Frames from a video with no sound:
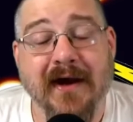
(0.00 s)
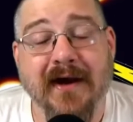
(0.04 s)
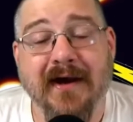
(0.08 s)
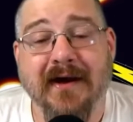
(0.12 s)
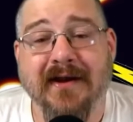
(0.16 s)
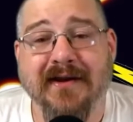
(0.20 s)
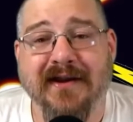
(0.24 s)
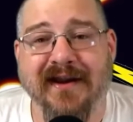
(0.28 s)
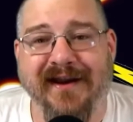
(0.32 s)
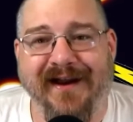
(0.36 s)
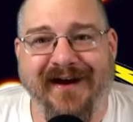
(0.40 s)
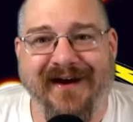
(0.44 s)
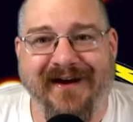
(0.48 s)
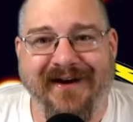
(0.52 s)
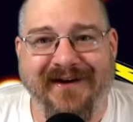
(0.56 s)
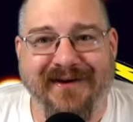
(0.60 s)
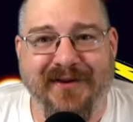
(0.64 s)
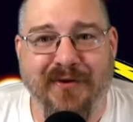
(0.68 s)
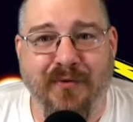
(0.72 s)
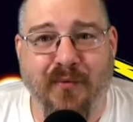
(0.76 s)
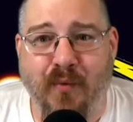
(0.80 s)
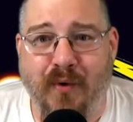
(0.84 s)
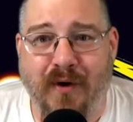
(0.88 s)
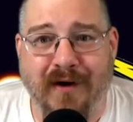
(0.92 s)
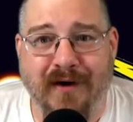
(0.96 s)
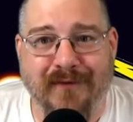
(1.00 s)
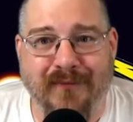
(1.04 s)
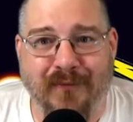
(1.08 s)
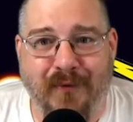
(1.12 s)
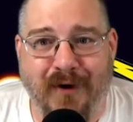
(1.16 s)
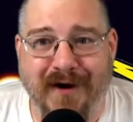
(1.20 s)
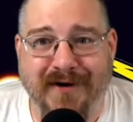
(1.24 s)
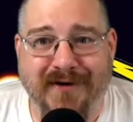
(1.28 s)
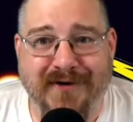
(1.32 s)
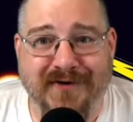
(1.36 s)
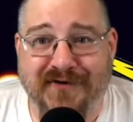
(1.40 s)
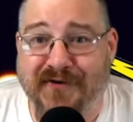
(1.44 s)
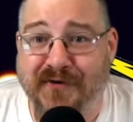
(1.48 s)
the
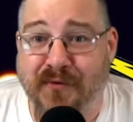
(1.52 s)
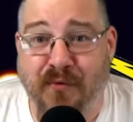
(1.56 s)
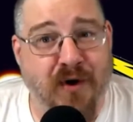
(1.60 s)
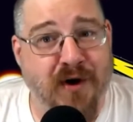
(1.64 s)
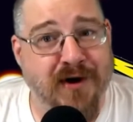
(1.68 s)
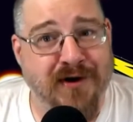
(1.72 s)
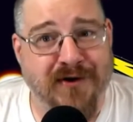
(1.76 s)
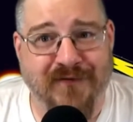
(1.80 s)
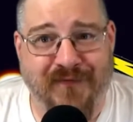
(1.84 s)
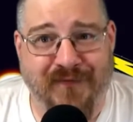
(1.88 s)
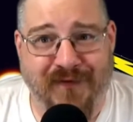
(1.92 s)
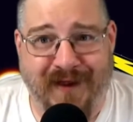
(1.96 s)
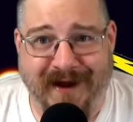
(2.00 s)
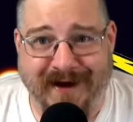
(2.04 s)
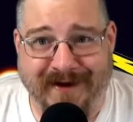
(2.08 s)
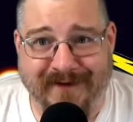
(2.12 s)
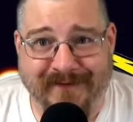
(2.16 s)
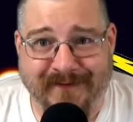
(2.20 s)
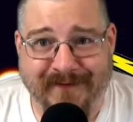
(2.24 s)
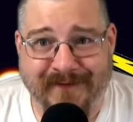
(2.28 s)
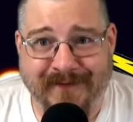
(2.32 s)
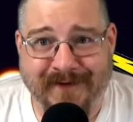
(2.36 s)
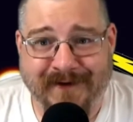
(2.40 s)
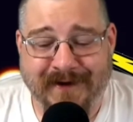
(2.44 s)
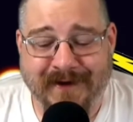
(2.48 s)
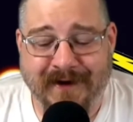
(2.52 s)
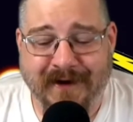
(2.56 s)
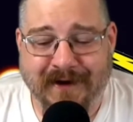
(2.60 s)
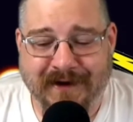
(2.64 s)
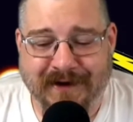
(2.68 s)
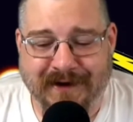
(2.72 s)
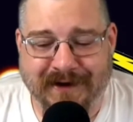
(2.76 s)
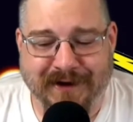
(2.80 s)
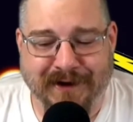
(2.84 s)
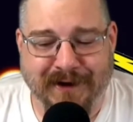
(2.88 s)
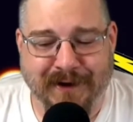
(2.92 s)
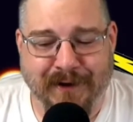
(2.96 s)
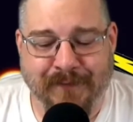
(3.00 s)
water is the water of life.
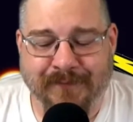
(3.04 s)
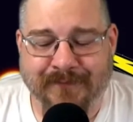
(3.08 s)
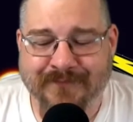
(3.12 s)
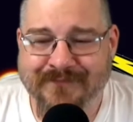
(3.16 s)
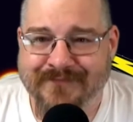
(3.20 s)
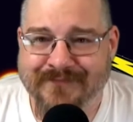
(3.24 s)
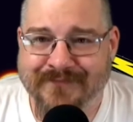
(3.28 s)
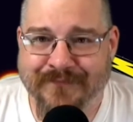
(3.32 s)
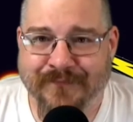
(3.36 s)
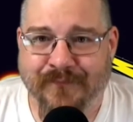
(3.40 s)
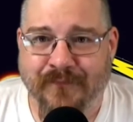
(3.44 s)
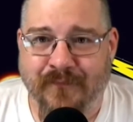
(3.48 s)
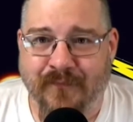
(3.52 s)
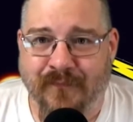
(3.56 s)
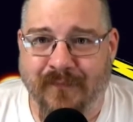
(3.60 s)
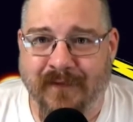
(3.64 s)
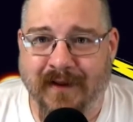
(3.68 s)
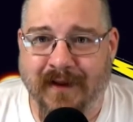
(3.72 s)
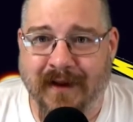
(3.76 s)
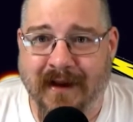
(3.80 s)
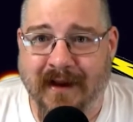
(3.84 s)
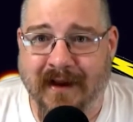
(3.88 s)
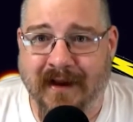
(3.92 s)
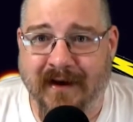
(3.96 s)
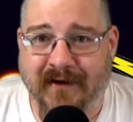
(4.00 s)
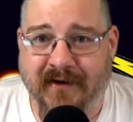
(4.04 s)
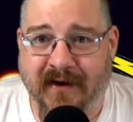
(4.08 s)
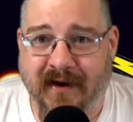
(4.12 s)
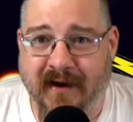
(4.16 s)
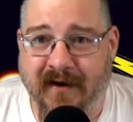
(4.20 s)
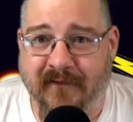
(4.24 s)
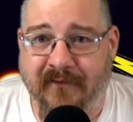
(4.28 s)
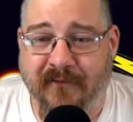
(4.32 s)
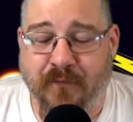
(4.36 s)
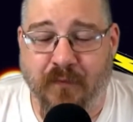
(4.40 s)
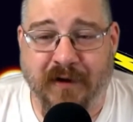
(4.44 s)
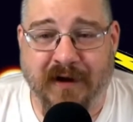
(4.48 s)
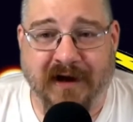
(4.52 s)
You know, and
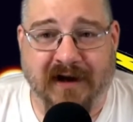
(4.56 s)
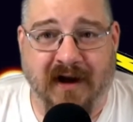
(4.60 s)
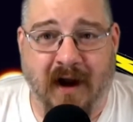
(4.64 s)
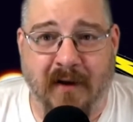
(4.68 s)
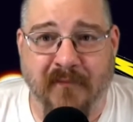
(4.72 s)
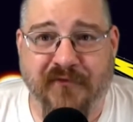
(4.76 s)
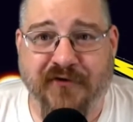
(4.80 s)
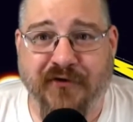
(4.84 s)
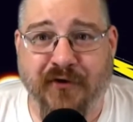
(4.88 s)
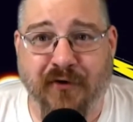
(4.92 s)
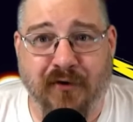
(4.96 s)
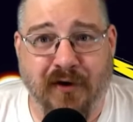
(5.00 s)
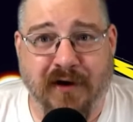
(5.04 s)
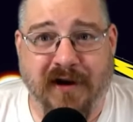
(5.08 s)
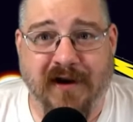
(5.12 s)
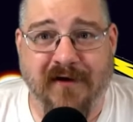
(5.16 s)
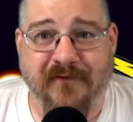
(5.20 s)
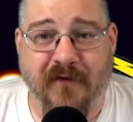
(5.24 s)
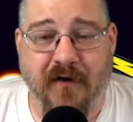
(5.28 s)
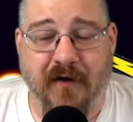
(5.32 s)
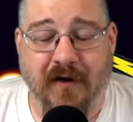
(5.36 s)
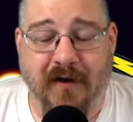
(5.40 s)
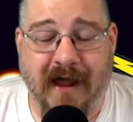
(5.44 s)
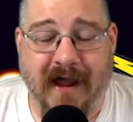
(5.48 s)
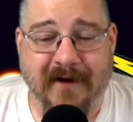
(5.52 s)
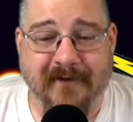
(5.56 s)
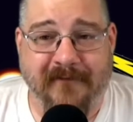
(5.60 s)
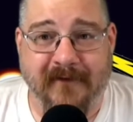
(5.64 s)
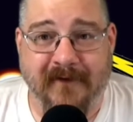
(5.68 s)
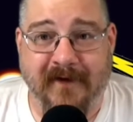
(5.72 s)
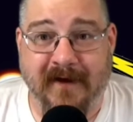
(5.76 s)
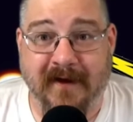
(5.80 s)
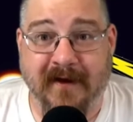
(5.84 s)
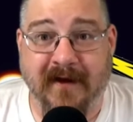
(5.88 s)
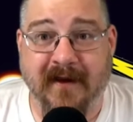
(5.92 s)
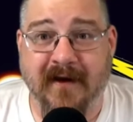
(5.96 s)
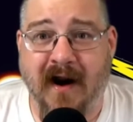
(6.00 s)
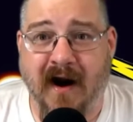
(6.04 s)
when it comes to looking for life
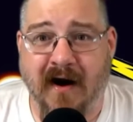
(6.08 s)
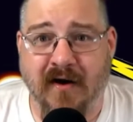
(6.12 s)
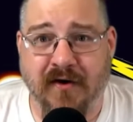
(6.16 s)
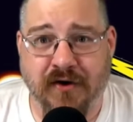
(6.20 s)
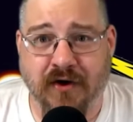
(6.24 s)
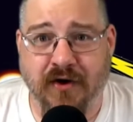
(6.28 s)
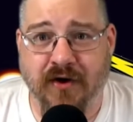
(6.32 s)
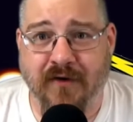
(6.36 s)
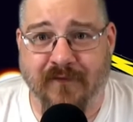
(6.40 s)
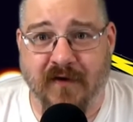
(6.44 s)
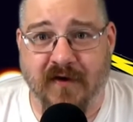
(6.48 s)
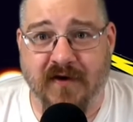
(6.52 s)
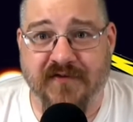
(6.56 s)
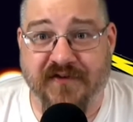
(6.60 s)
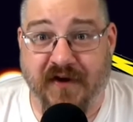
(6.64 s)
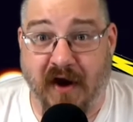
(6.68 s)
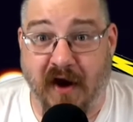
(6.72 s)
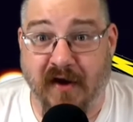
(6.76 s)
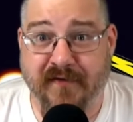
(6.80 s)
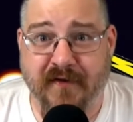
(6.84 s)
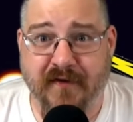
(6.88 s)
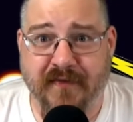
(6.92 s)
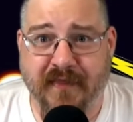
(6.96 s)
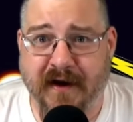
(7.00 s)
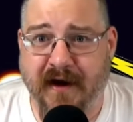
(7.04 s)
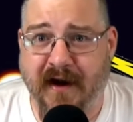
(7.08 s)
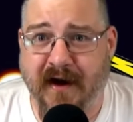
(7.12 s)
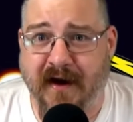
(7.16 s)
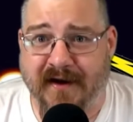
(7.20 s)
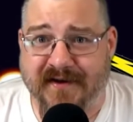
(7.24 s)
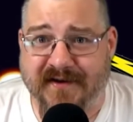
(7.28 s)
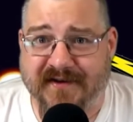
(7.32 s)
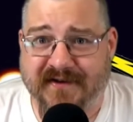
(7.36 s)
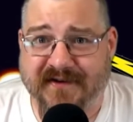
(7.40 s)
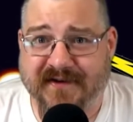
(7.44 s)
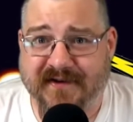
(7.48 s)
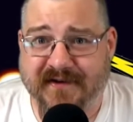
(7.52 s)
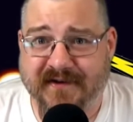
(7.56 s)
in our universe, other than
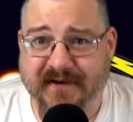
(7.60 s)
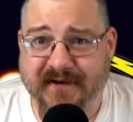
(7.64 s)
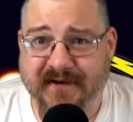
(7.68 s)
us,